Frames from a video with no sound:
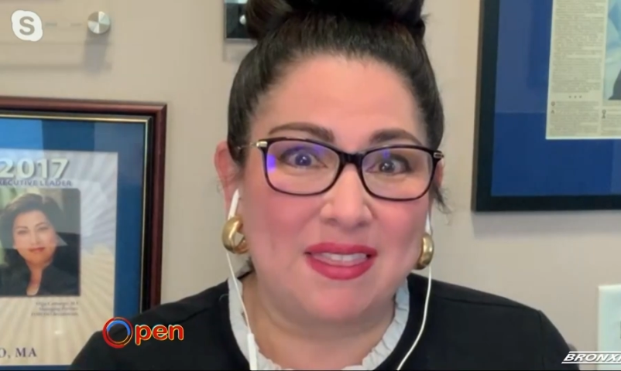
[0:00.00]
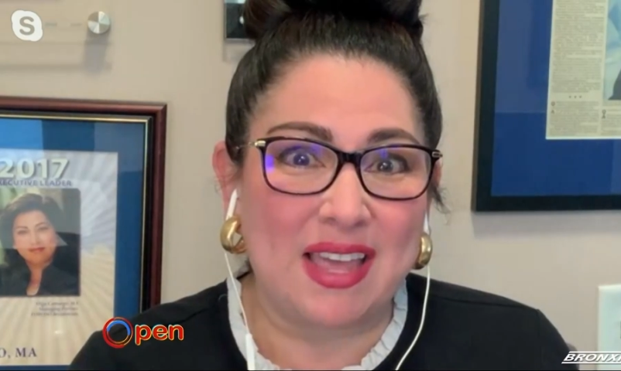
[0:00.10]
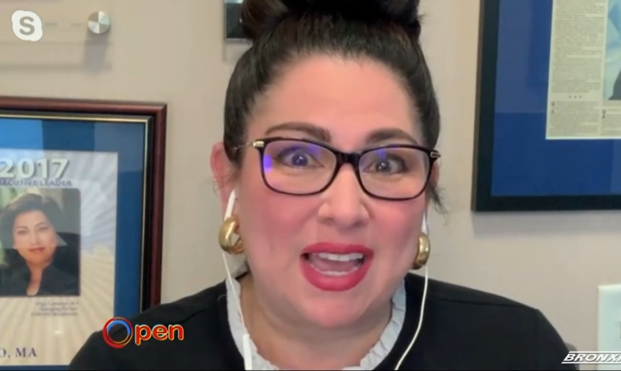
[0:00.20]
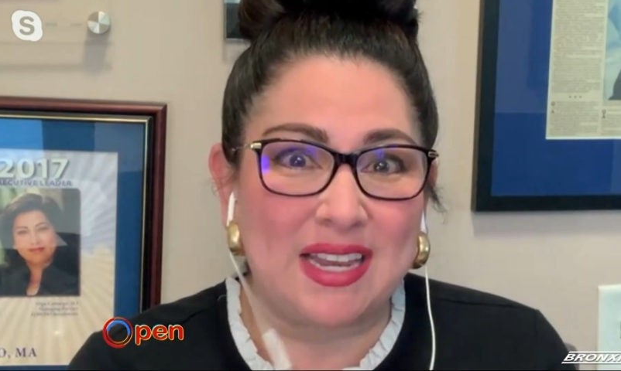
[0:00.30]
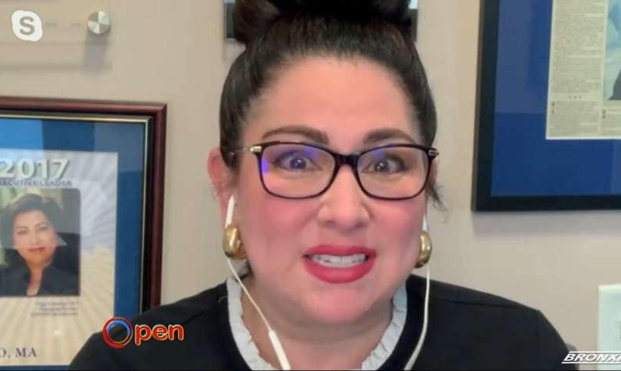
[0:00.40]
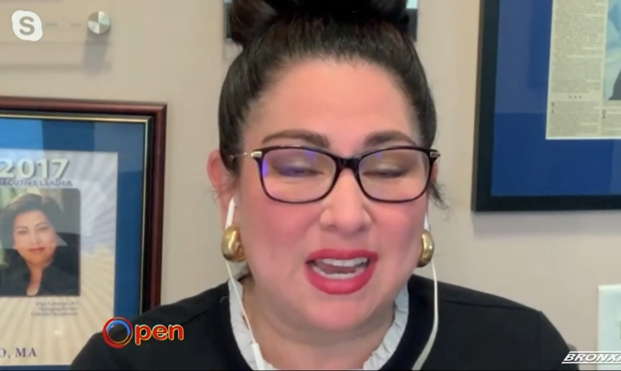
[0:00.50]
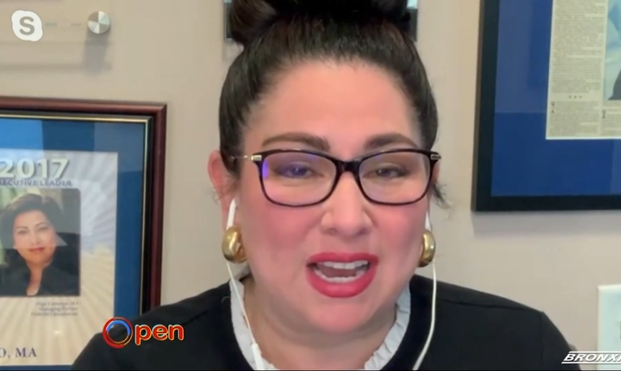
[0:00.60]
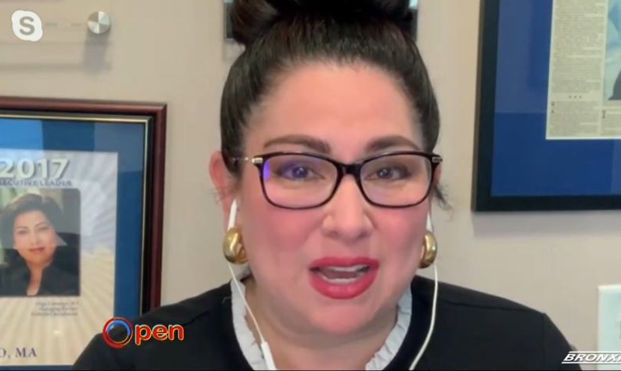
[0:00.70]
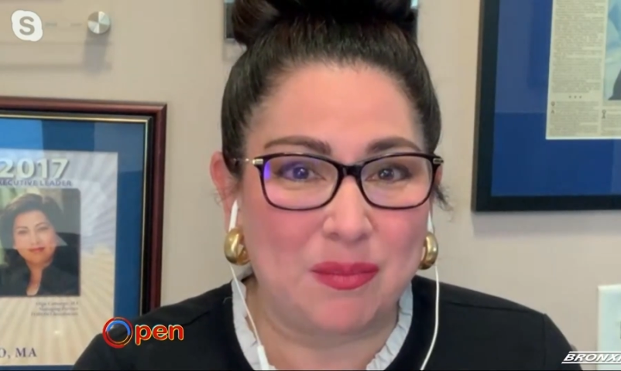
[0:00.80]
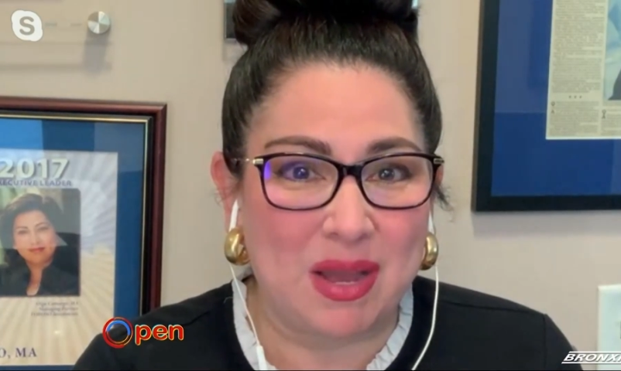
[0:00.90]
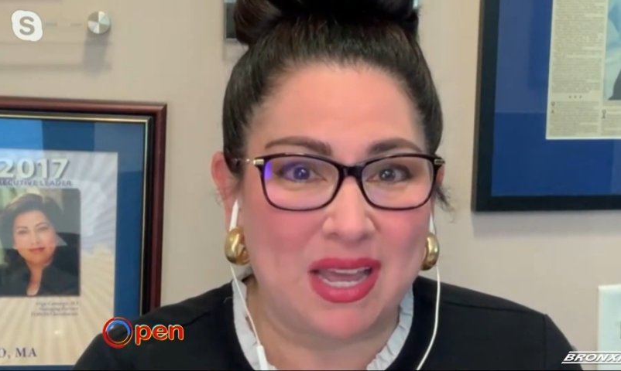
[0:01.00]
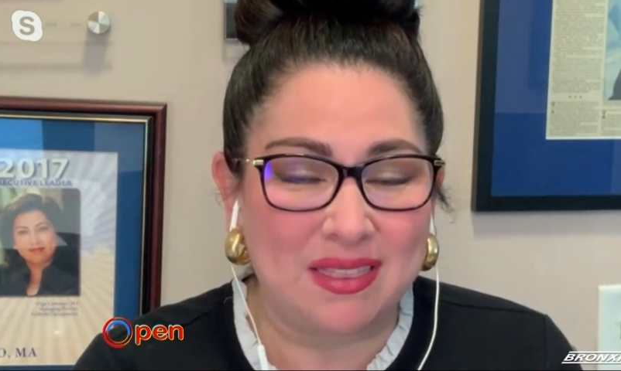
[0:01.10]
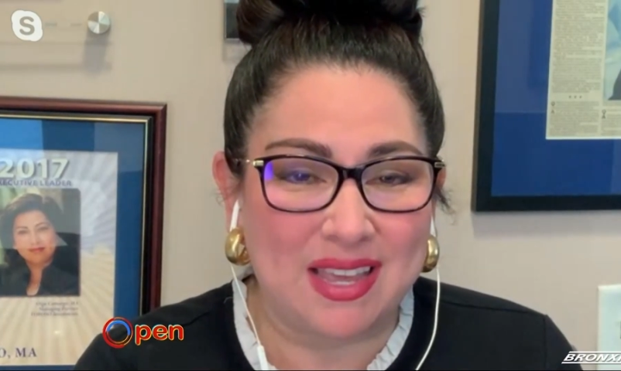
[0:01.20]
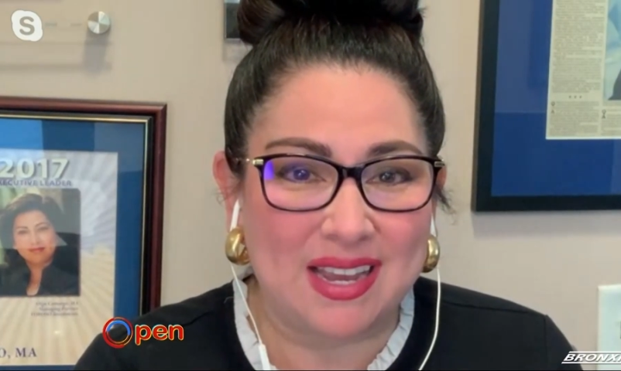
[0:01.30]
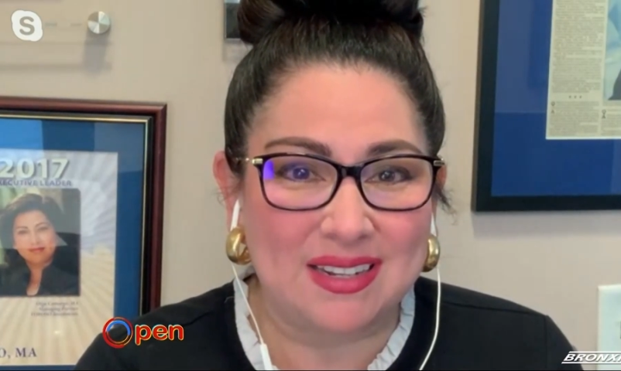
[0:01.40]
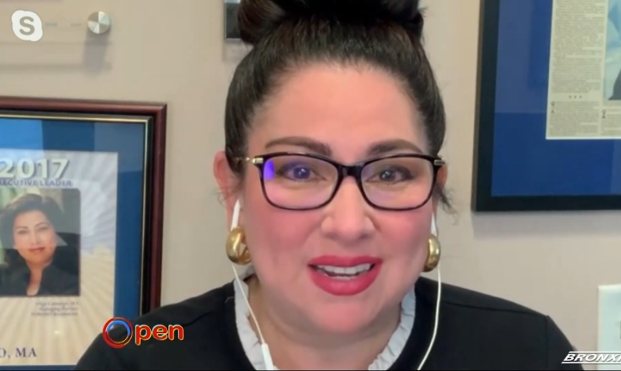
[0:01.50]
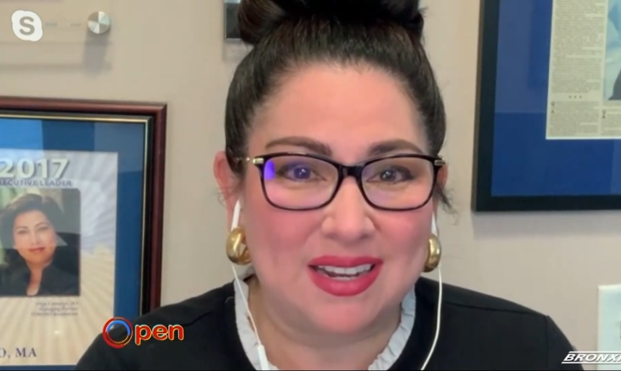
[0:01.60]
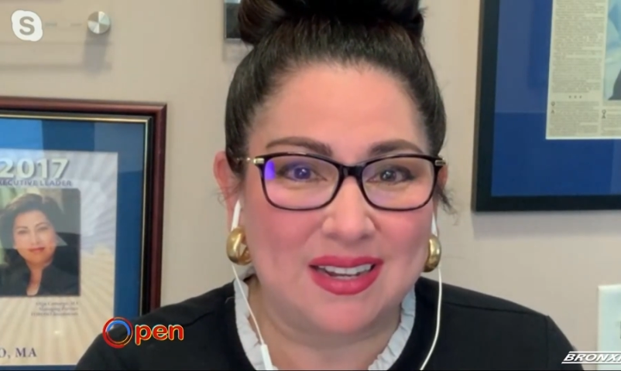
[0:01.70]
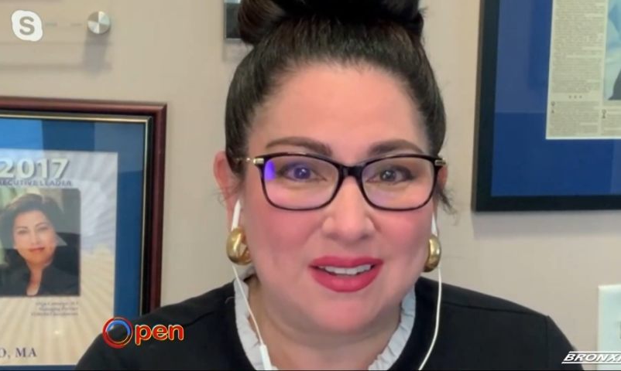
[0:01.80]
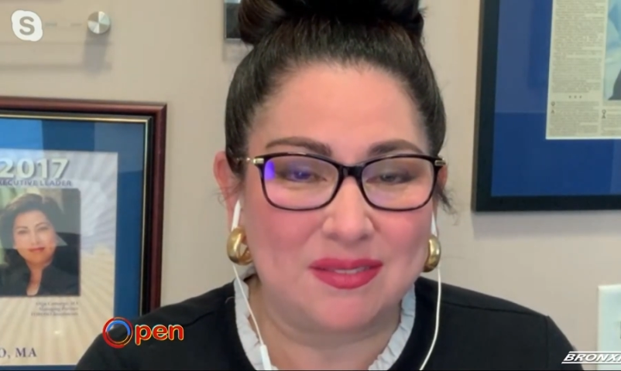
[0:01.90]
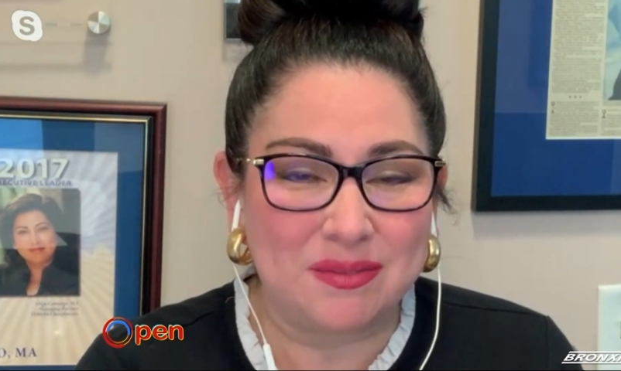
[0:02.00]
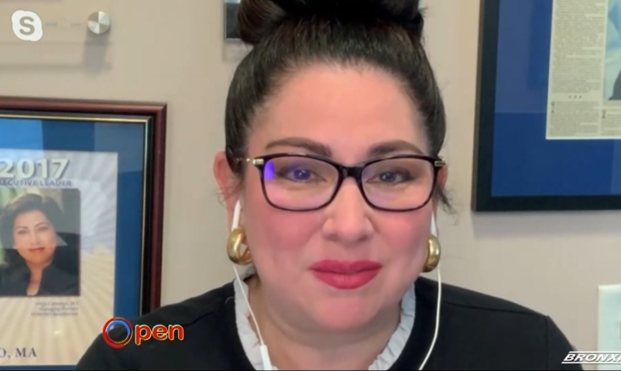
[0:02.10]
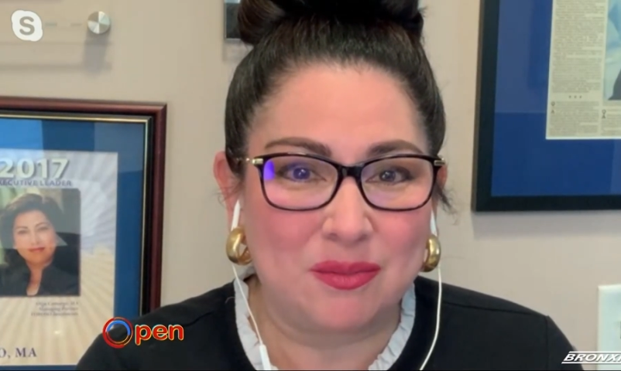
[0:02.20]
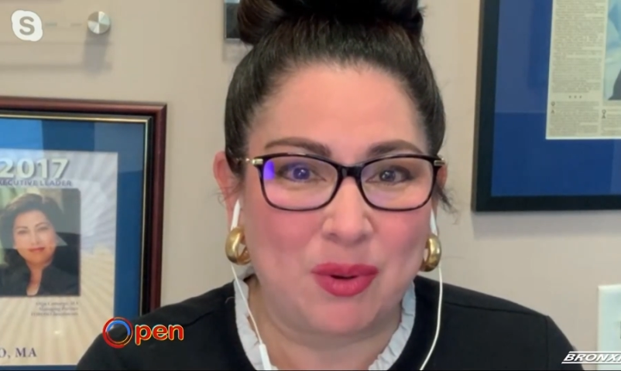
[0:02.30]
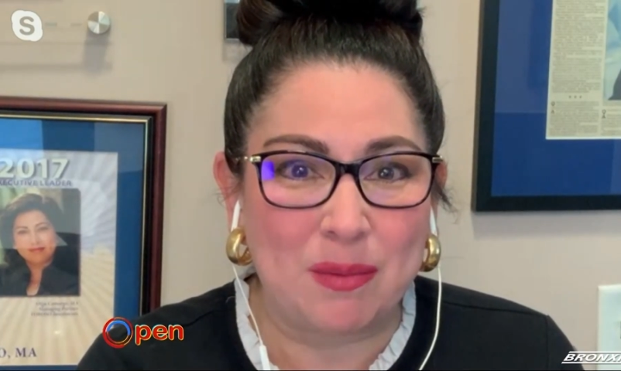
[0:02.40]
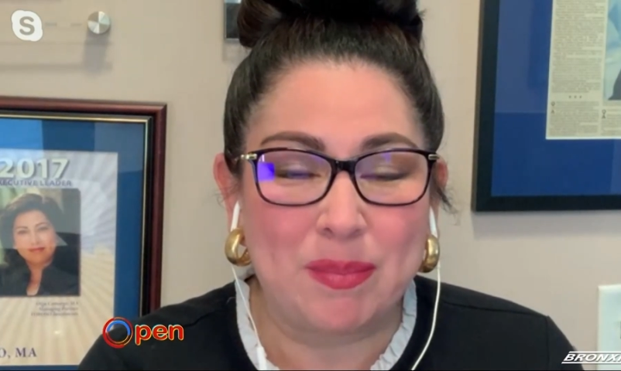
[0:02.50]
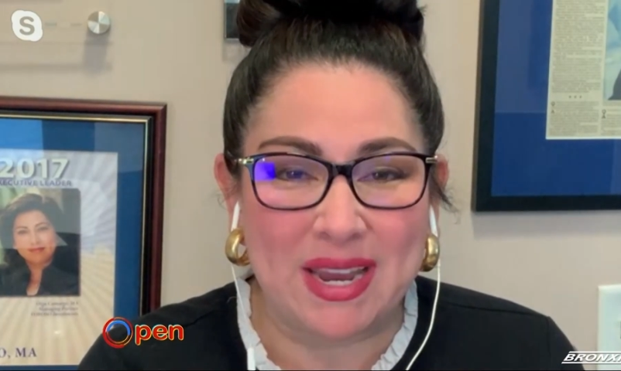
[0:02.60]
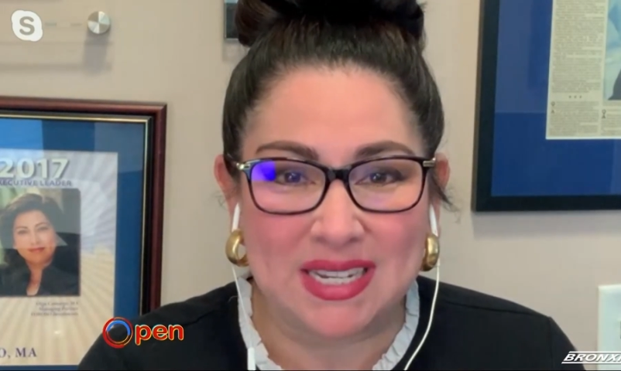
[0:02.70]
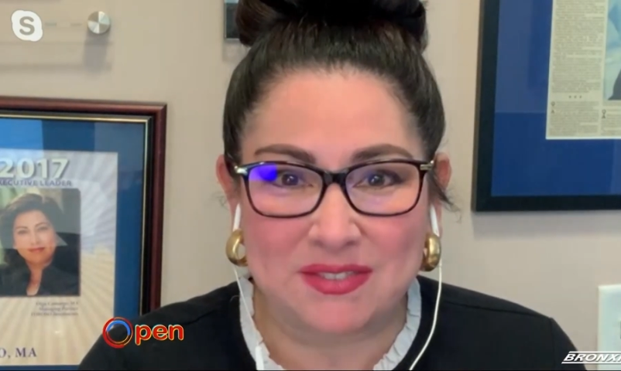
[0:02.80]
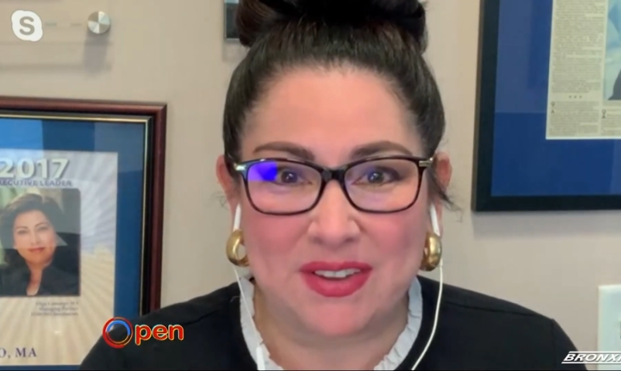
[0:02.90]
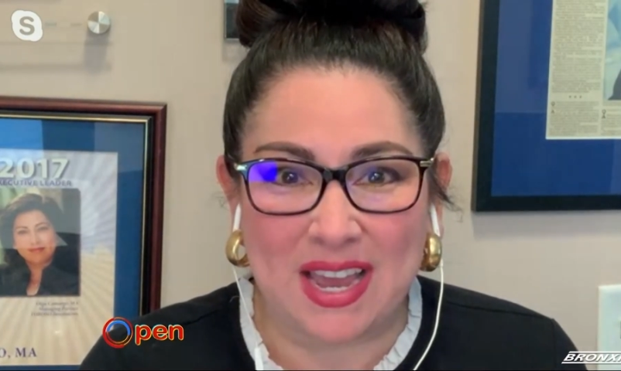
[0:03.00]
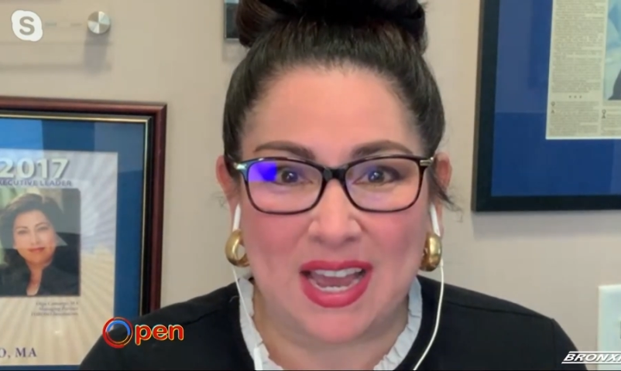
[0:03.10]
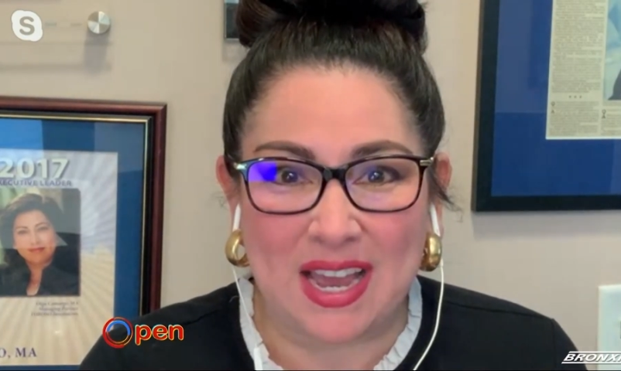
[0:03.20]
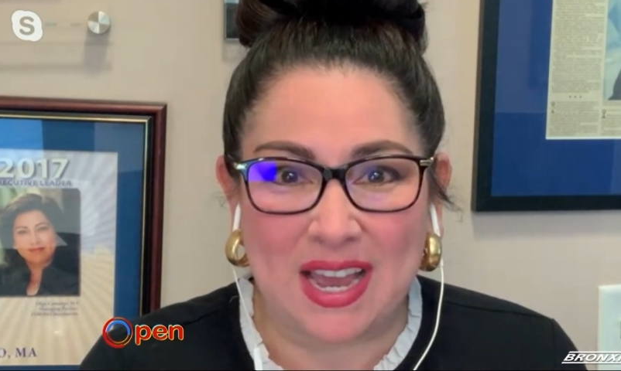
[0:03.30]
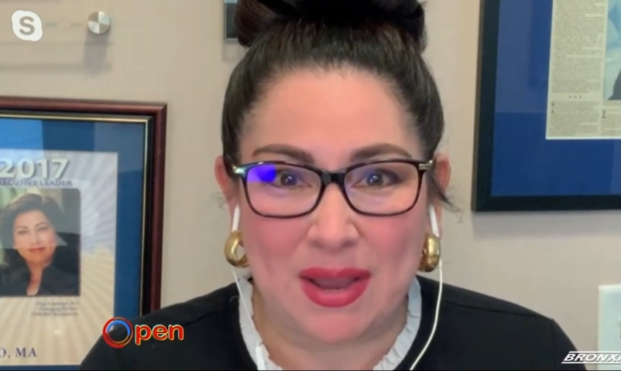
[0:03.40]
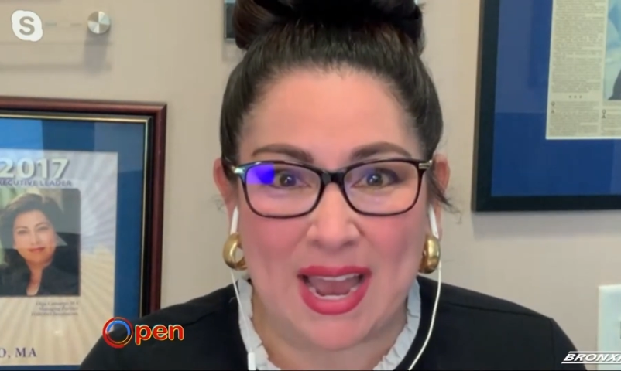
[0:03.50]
Speaker 1: on that um, on that uh, web-based uh,